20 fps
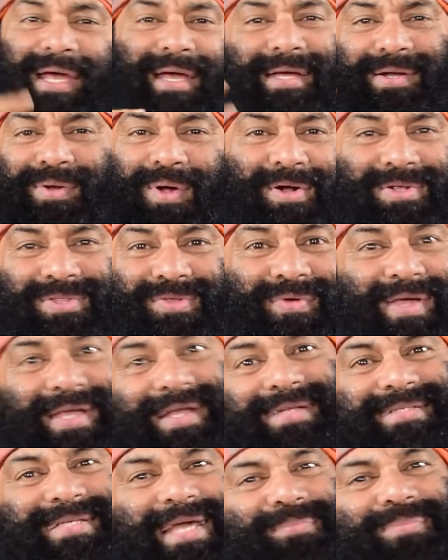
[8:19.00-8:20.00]
taken, all the
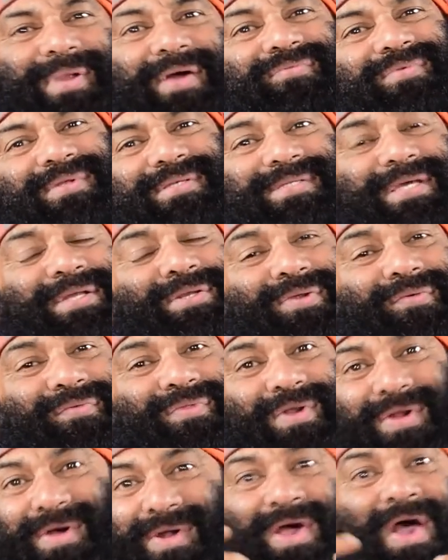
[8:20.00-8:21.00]
vehicles. I'm left in the center of
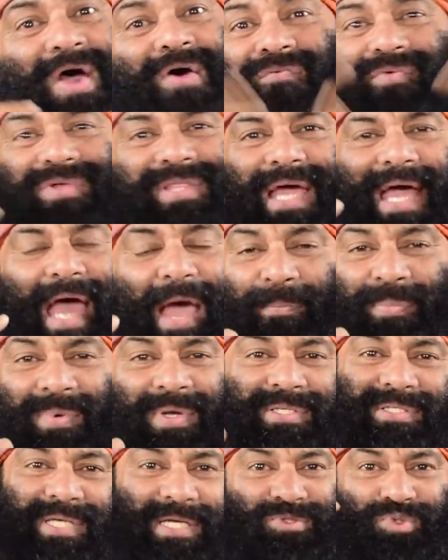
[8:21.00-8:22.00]
the road. With the
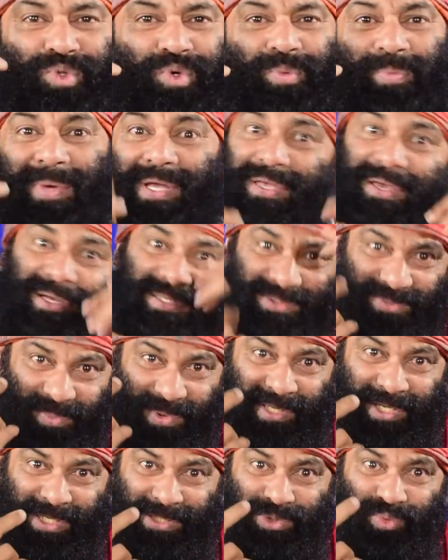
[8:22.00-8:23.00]
happiness, I threw my kicks. My
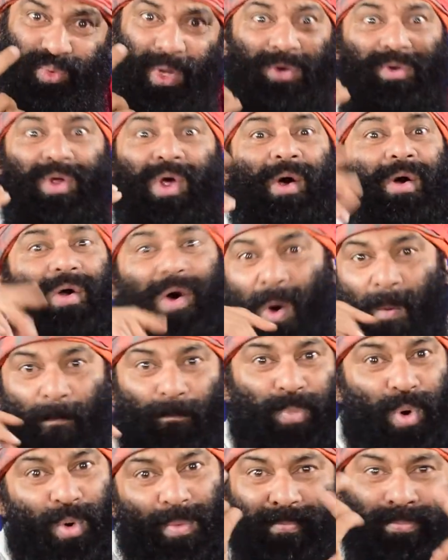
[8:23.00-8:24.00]
kicks went boom,
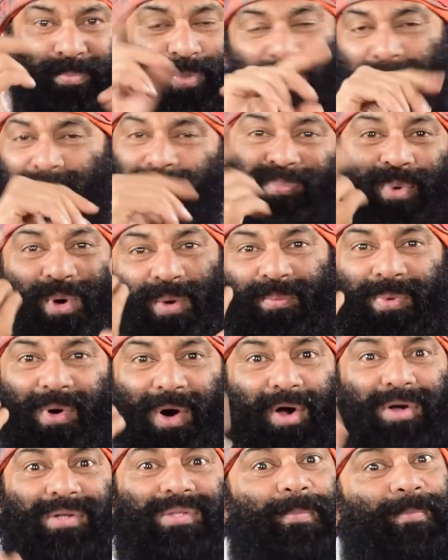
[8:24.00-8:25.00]
boom, boom, boom,
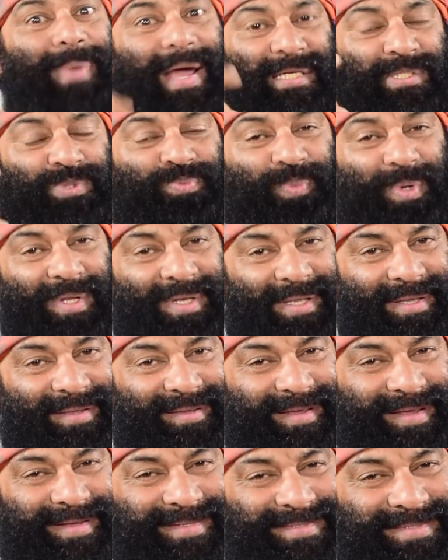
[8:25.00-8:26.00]
all the back spinning
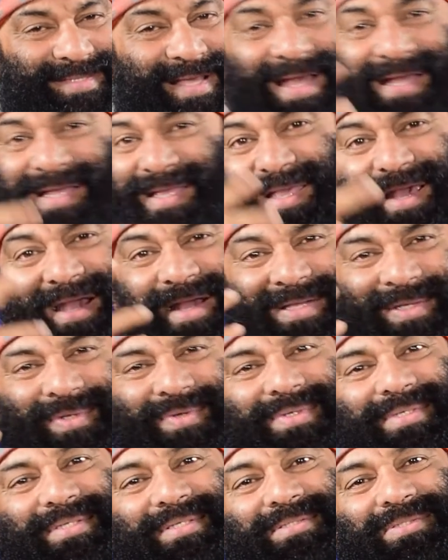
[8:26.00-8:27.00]
kicks. Yeah, you
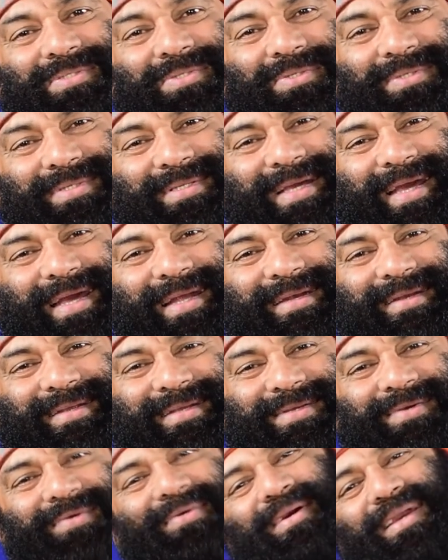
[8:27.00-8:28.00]
can do that.
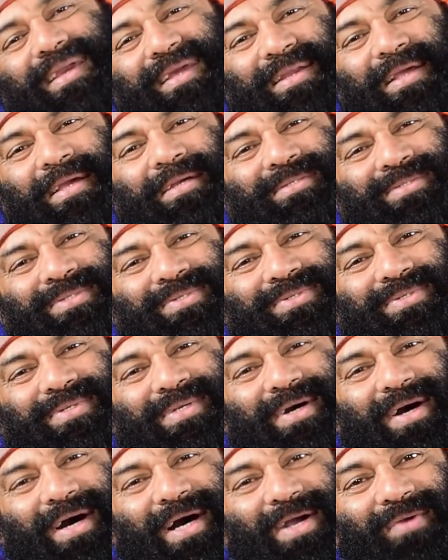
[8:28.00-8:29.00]
You can
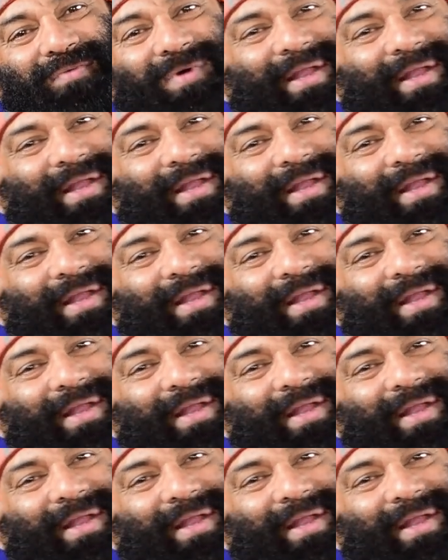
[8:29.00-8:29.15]
enjoy.